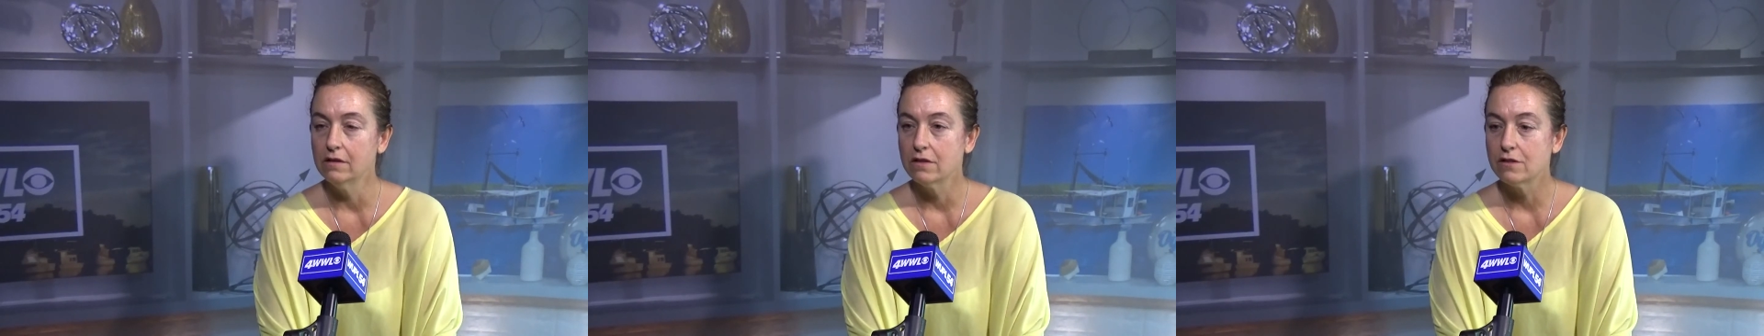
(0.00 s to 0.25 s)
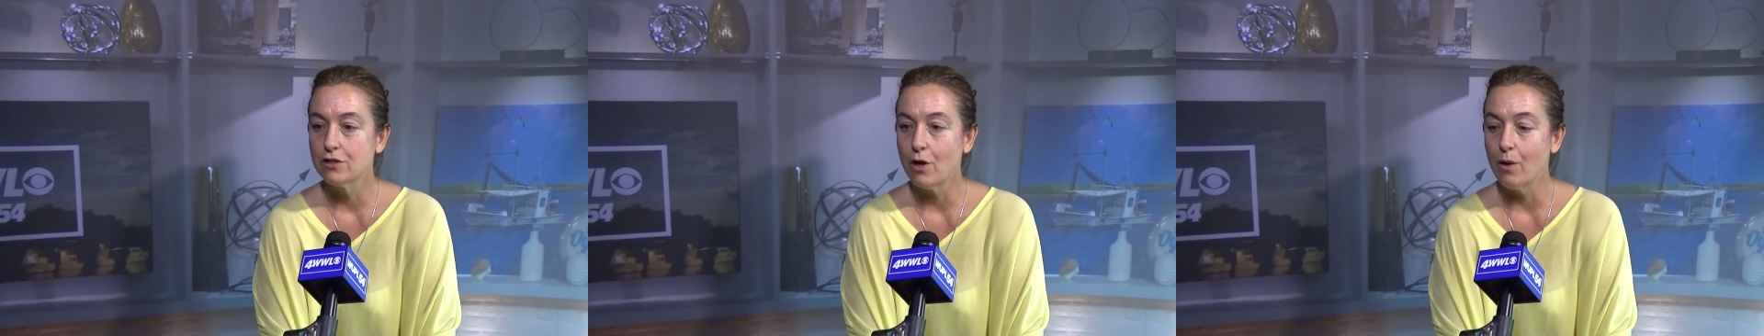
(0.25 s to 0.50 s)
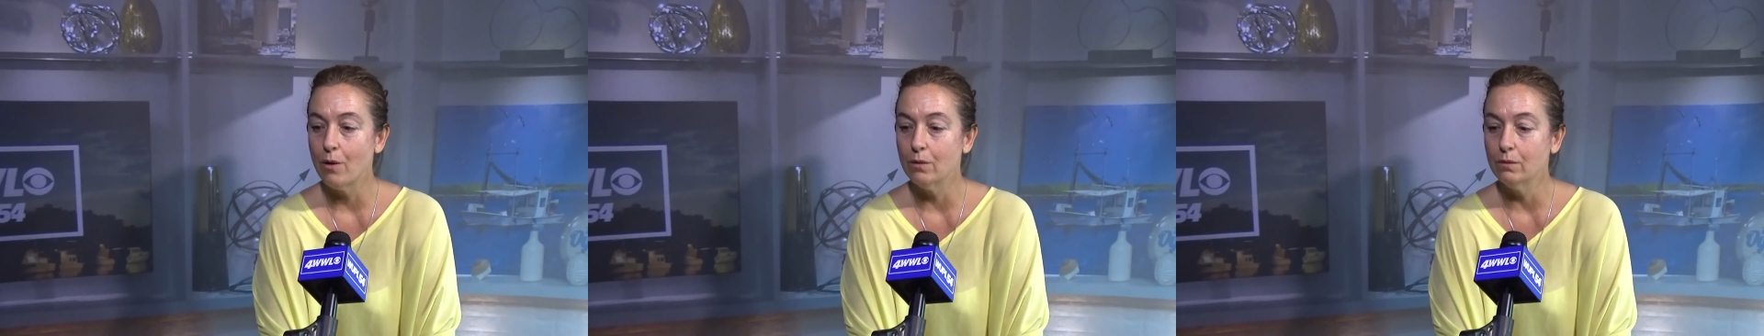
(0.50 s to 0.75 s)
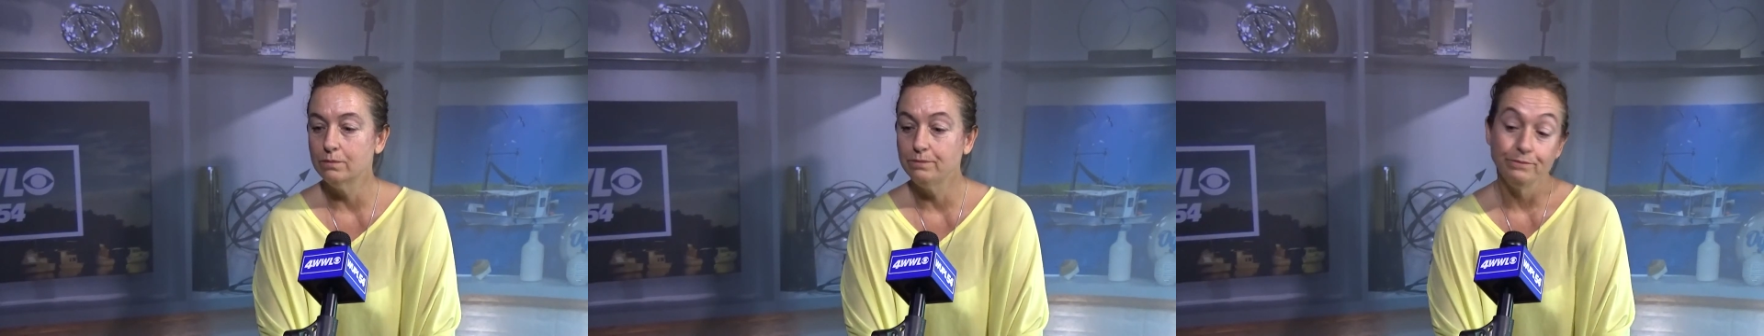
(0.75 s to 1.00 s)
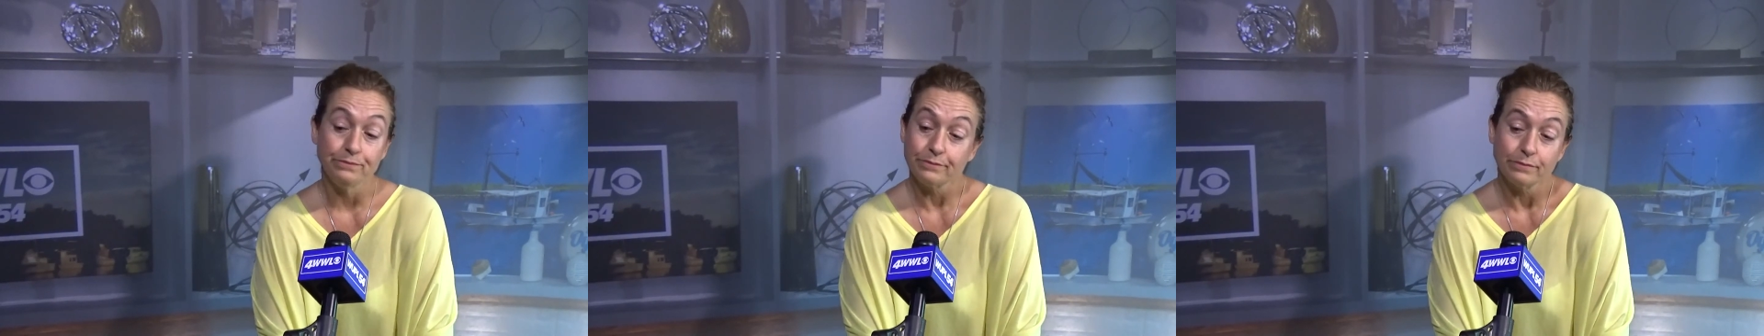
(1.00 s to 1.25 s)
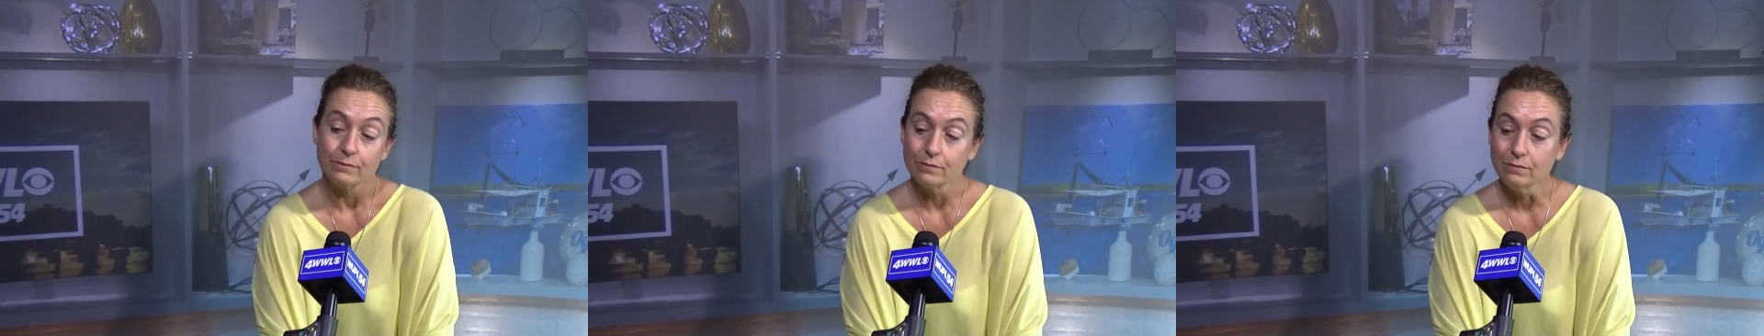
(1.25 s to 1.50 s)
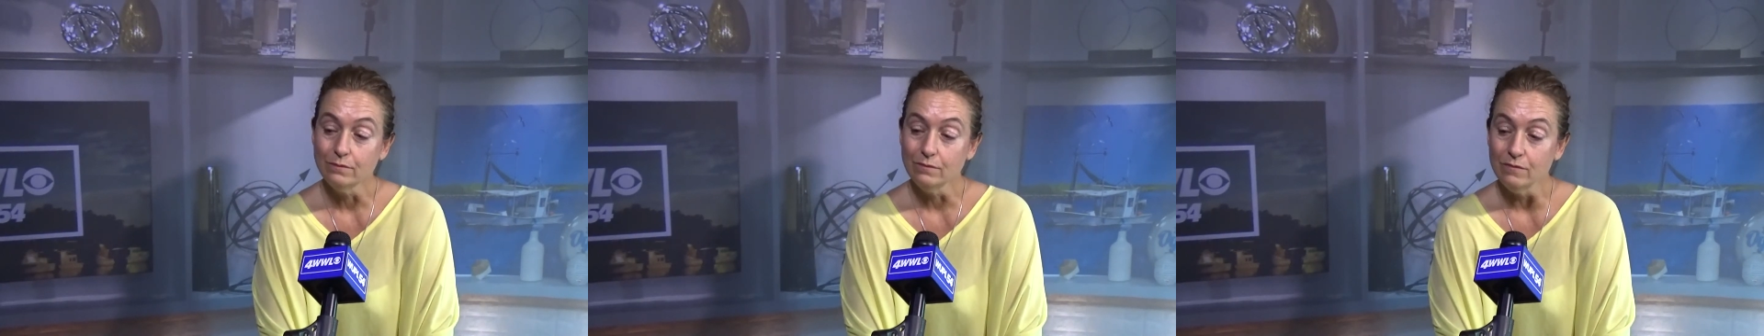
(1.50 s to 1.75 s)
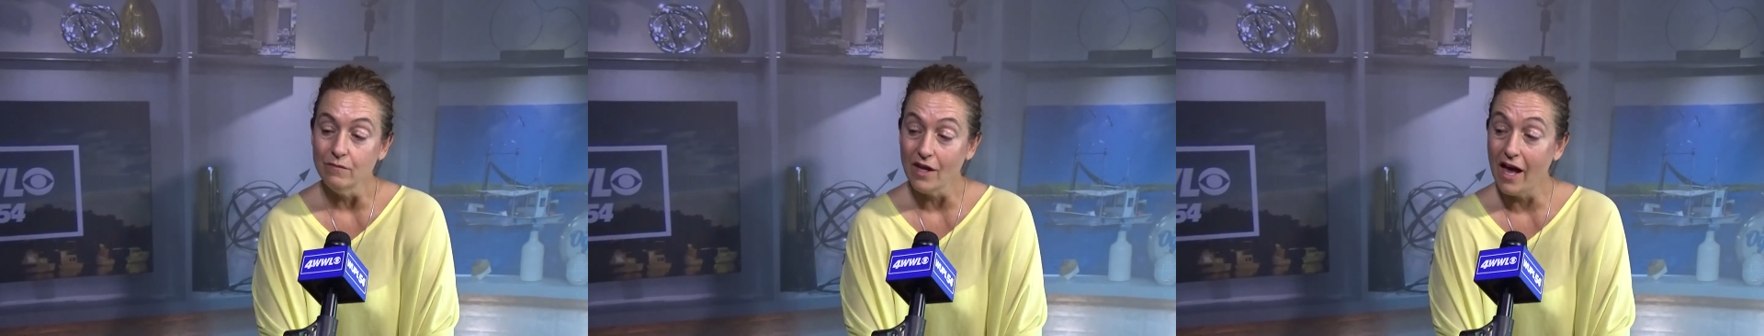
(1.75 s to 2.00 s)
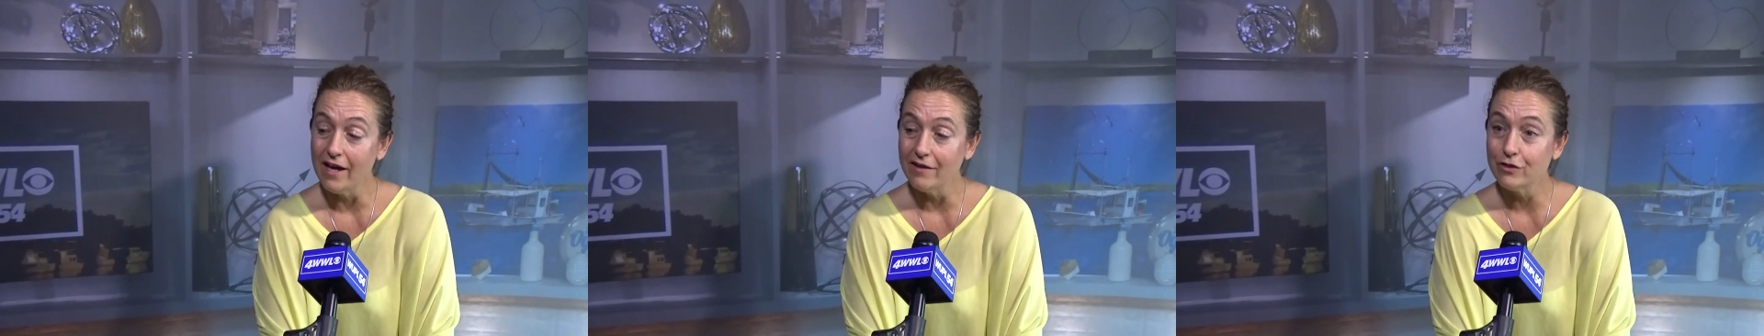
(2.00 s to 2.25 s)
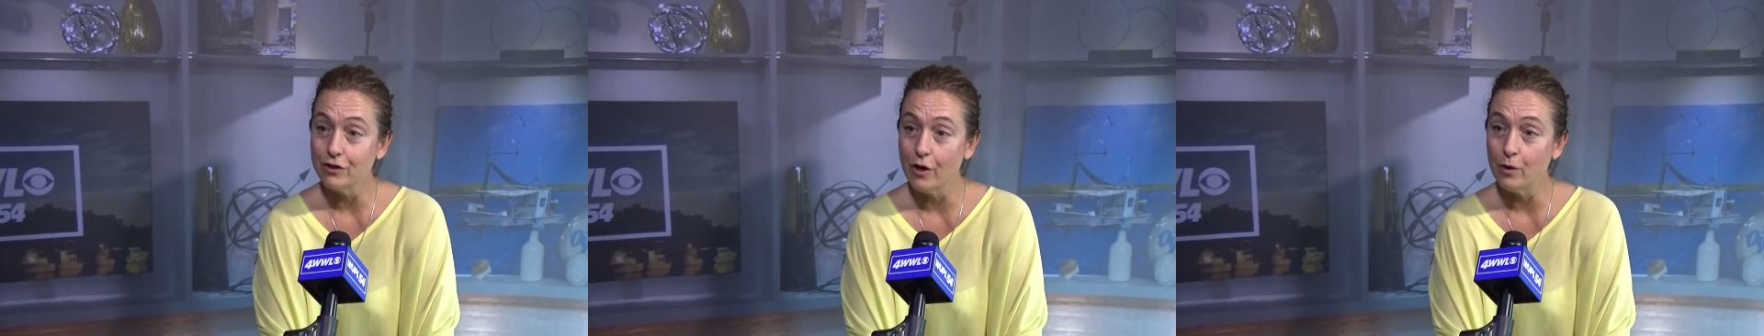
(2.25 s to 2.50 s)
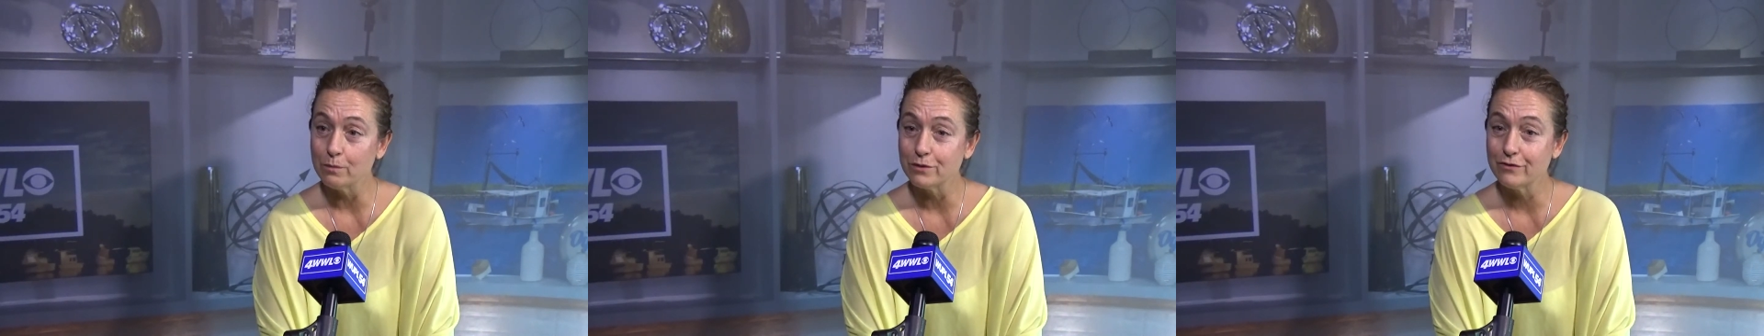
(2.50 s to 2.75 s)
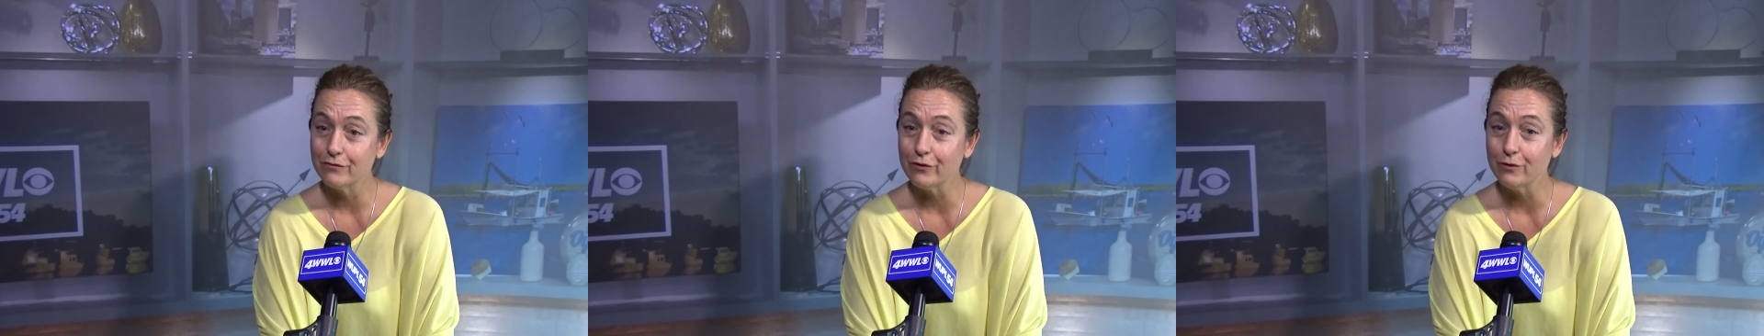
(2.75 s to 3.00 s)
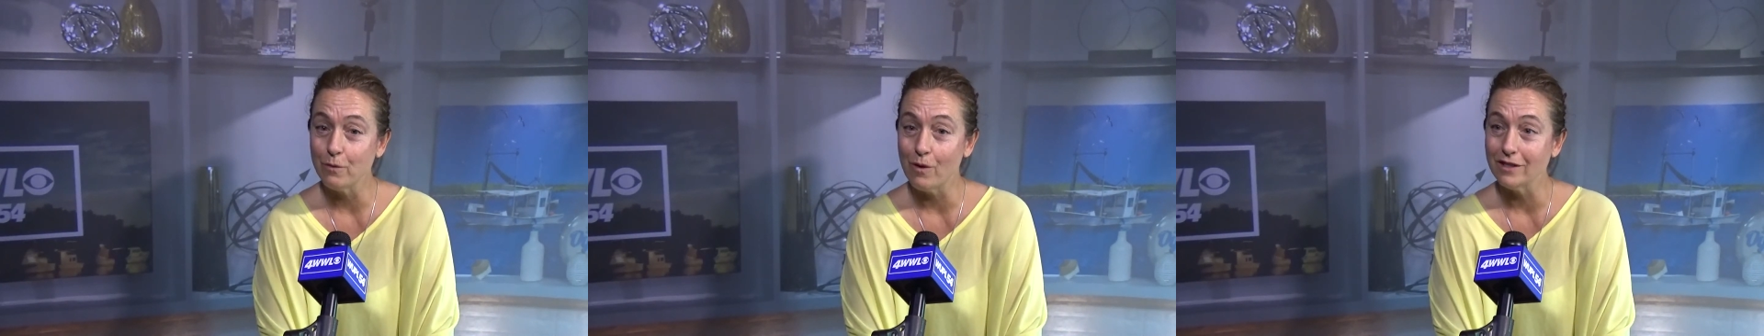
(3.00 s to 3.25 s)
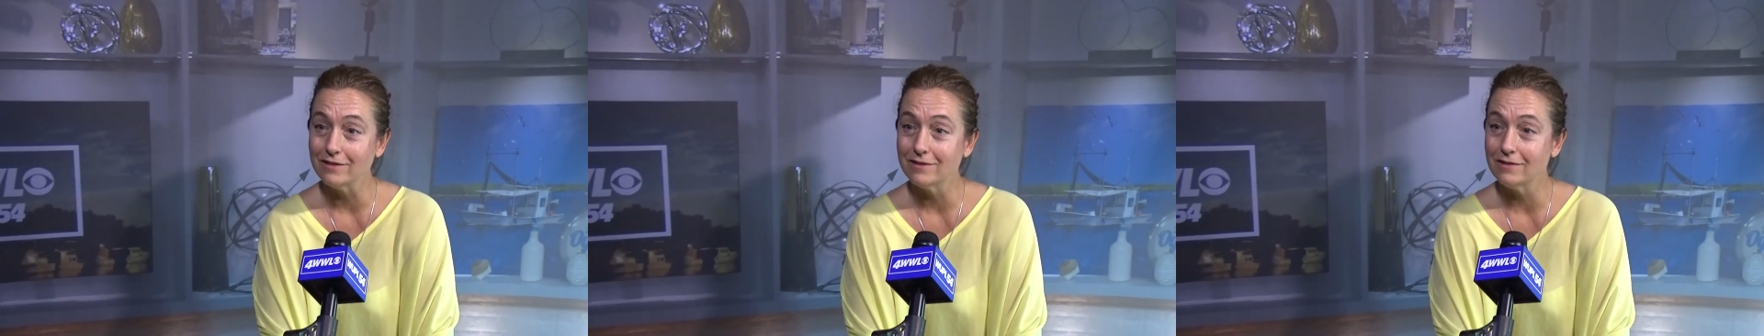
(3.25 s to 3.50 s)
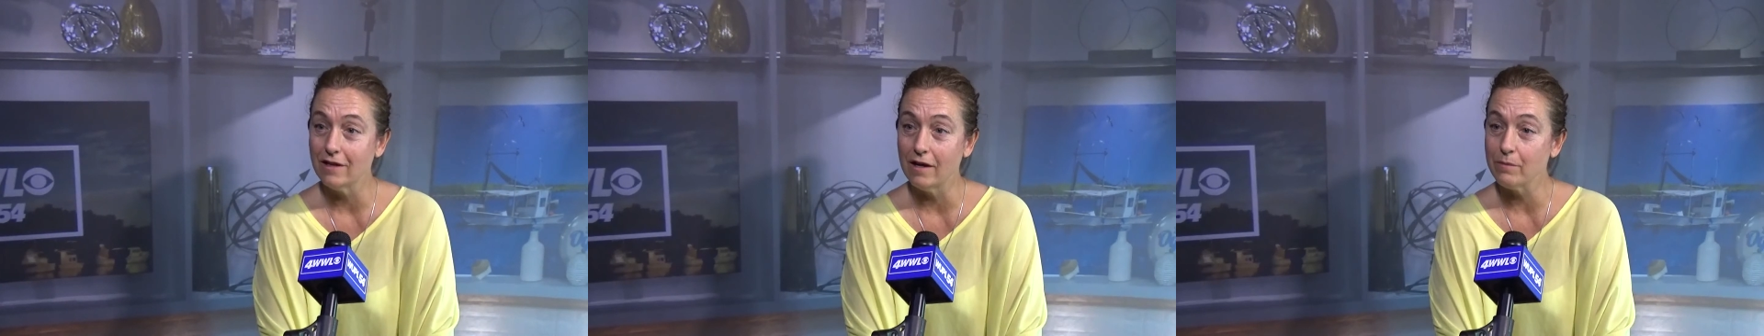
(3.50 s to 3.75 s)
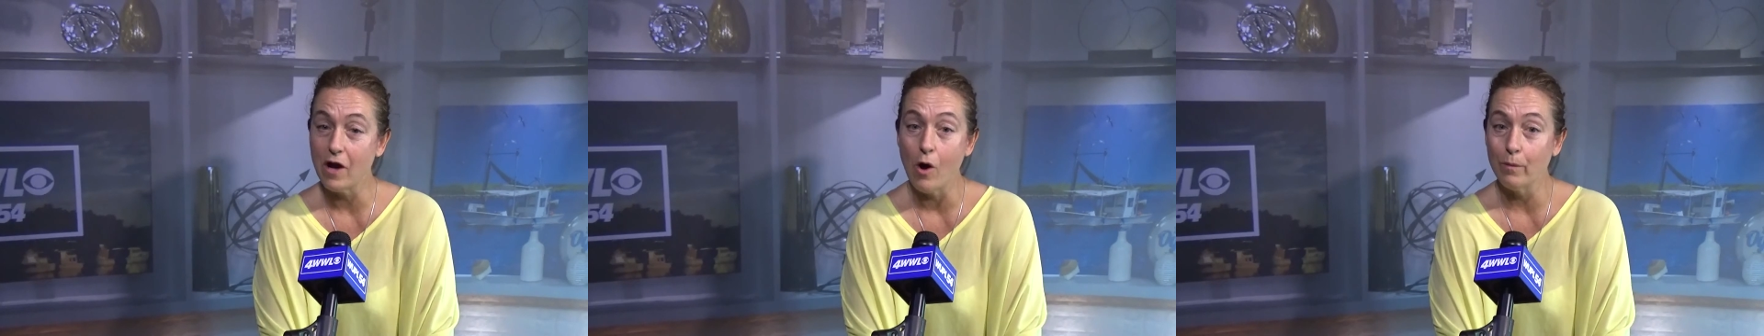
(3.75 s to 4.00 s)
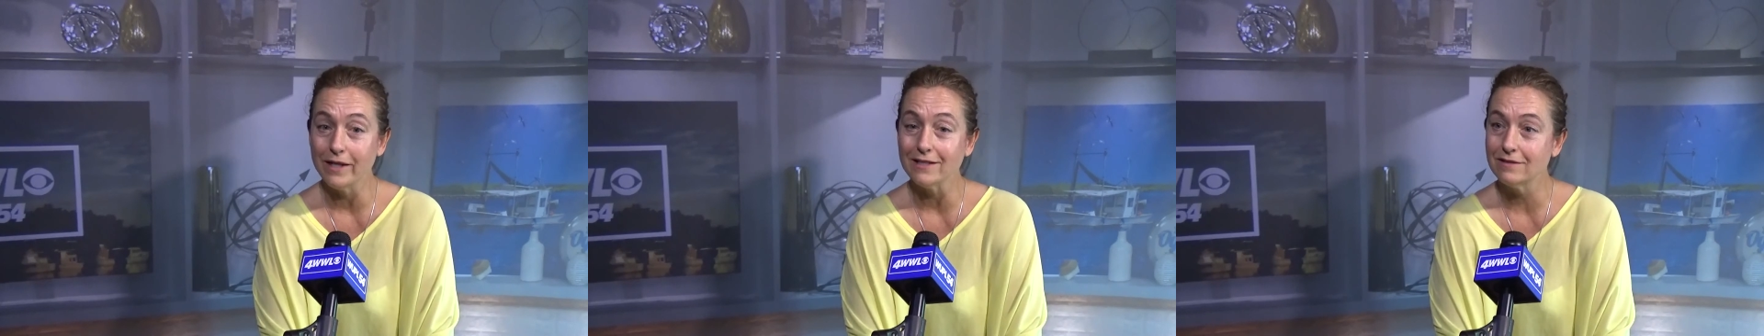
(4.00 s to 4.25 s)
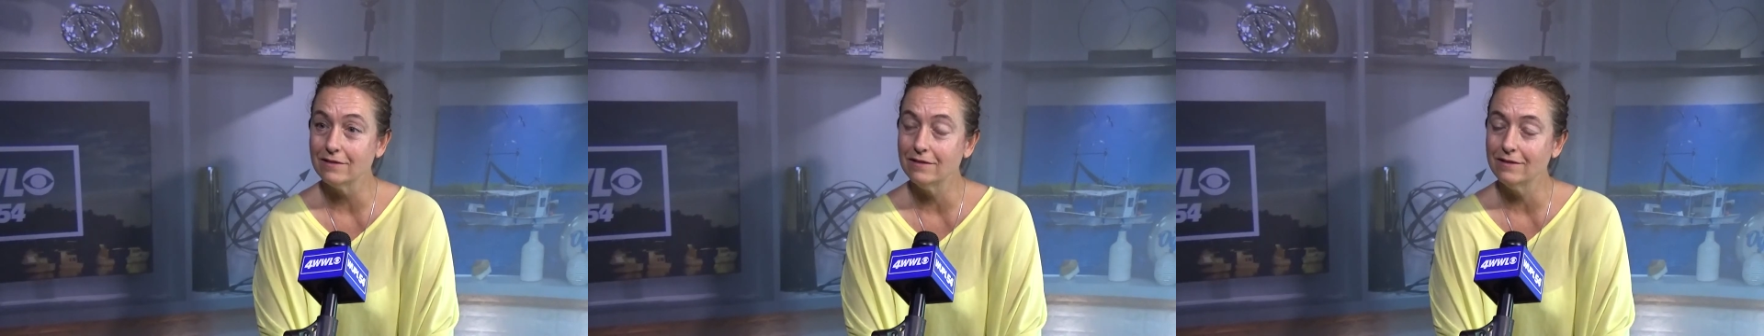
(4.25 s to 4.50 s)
So I have good hopes for New Orleans, always.